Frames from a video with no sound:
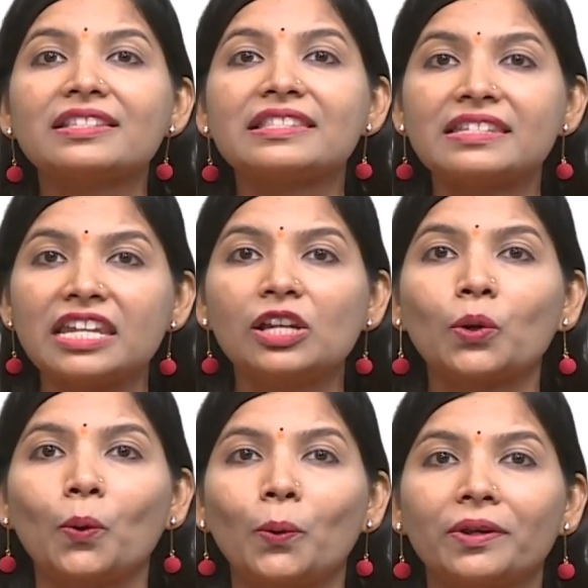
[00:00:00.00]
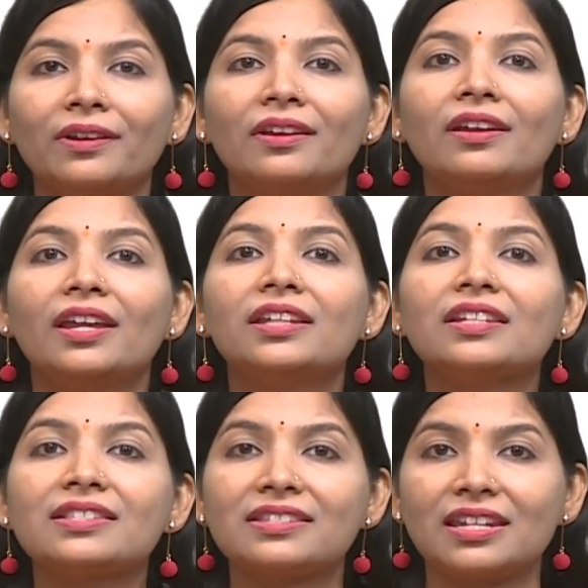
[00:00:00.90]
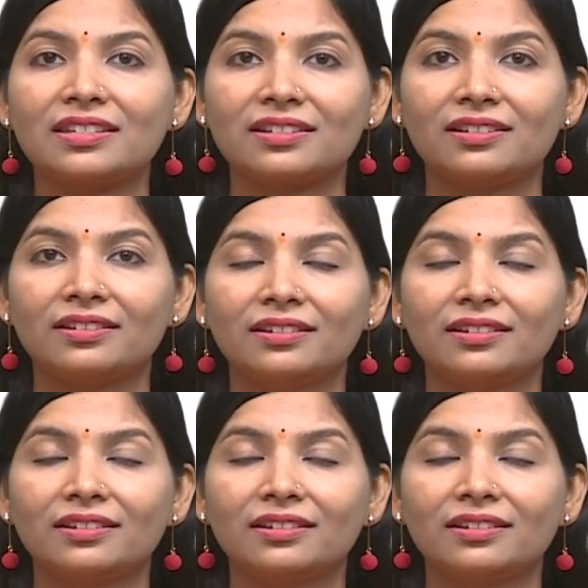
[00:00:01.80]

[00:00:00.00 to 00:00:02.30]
steel core in the stator